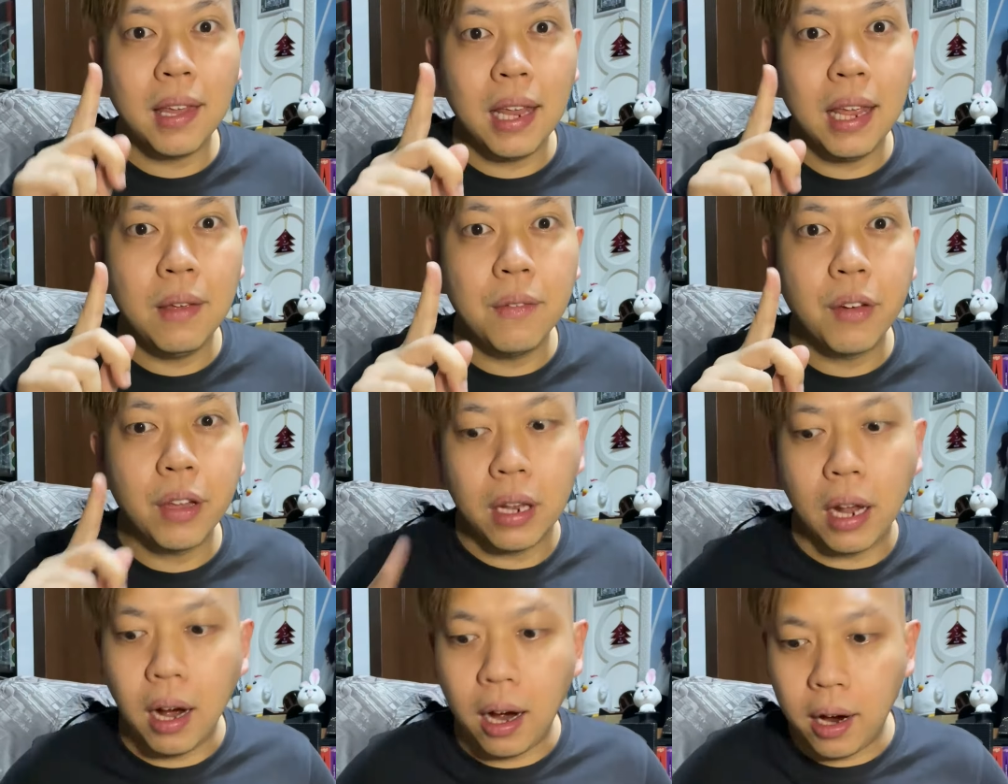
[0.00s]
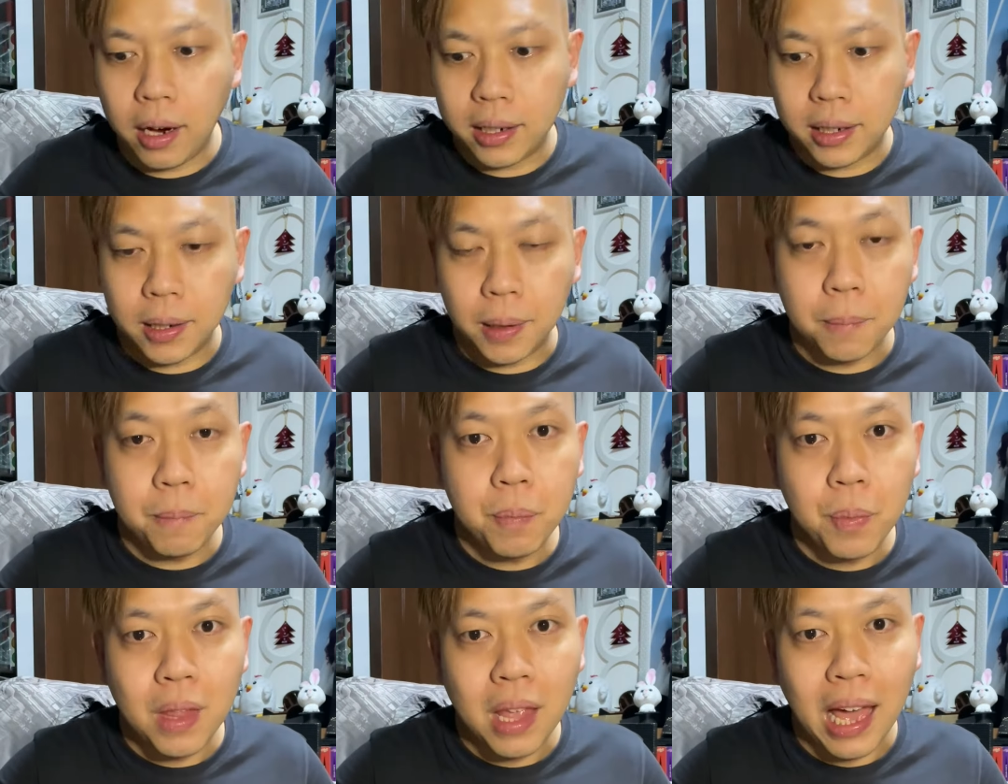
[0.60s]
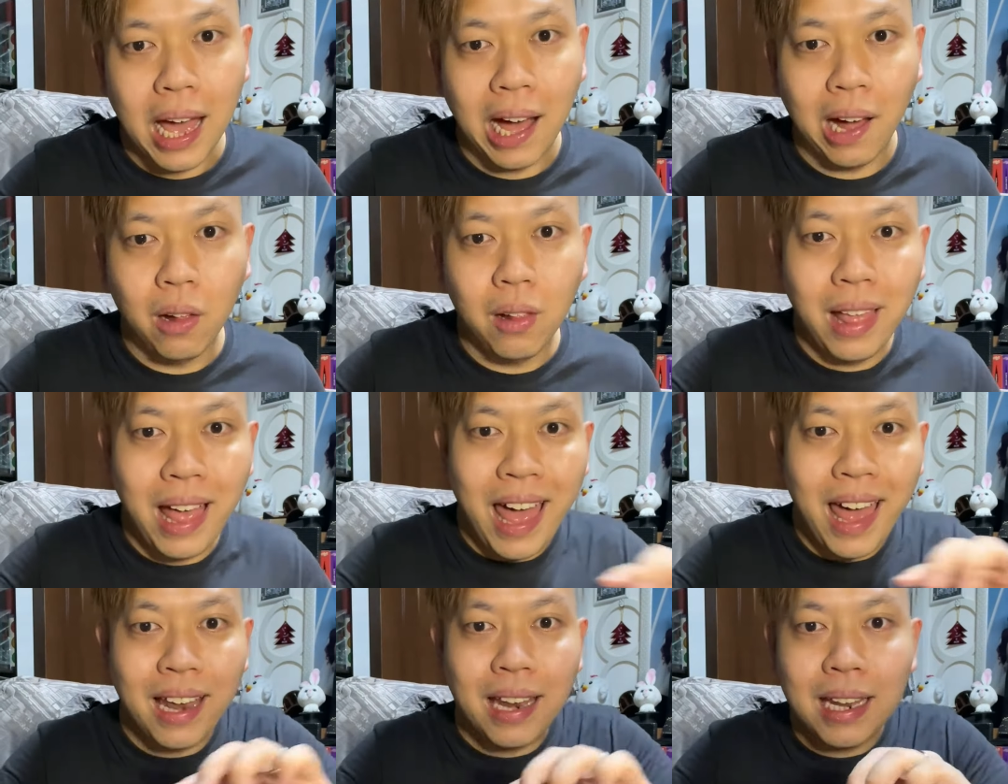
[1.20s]
even harder. I'll
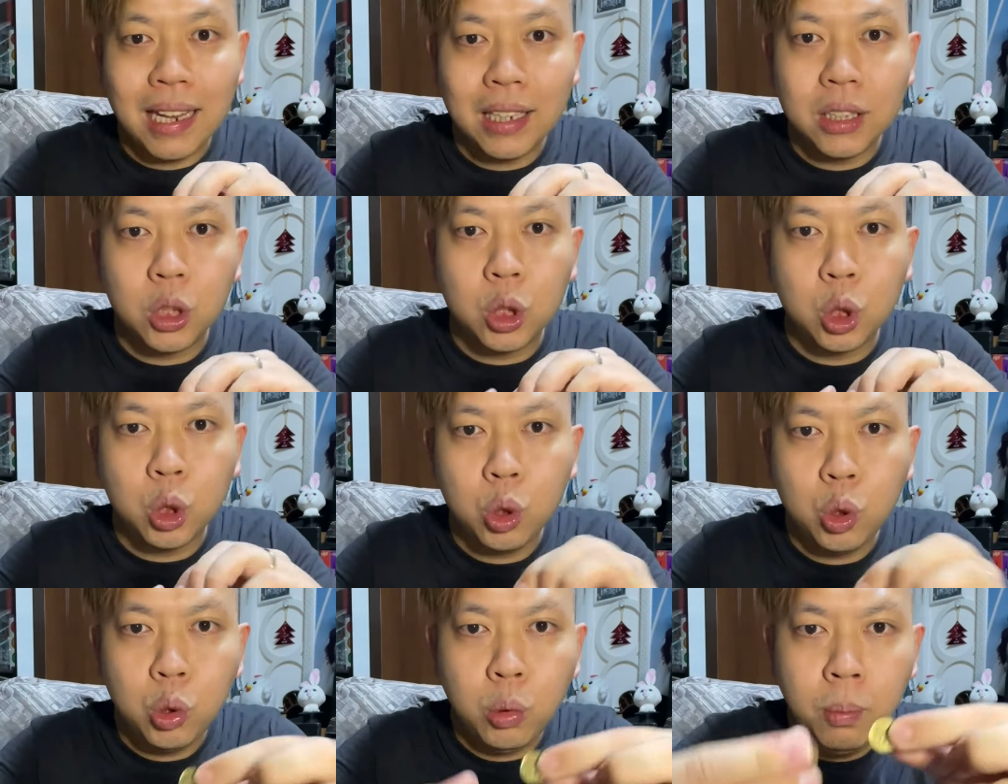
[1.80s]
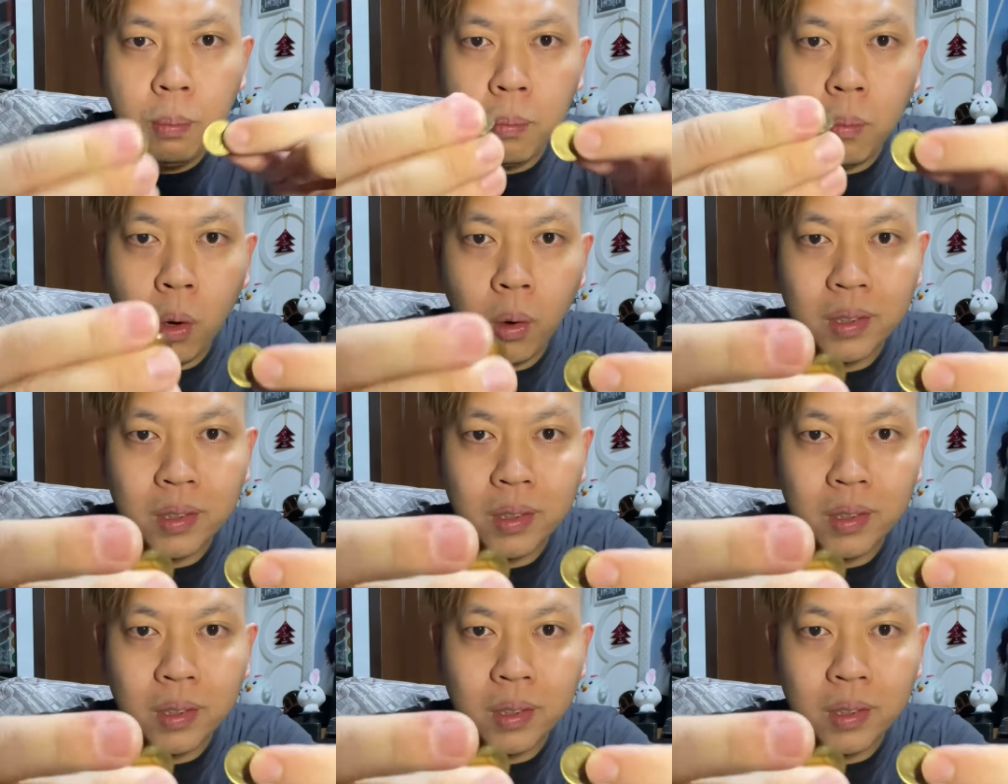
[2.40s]
add in two more